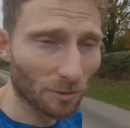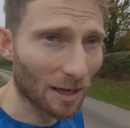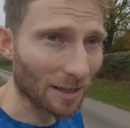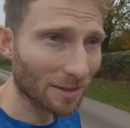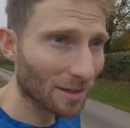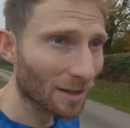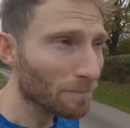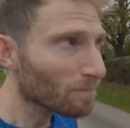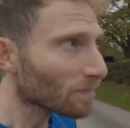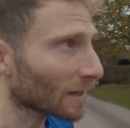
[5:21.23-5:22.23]
wise
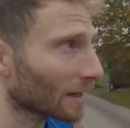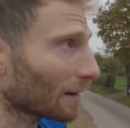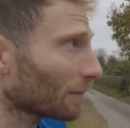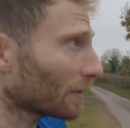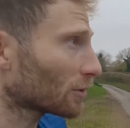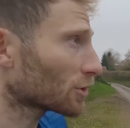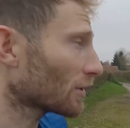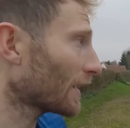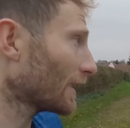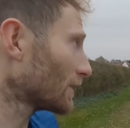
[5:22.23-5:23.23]
it can be
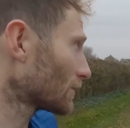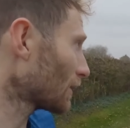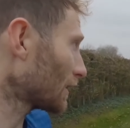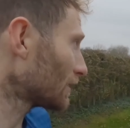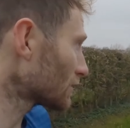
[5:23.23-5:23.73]
frustrating as well.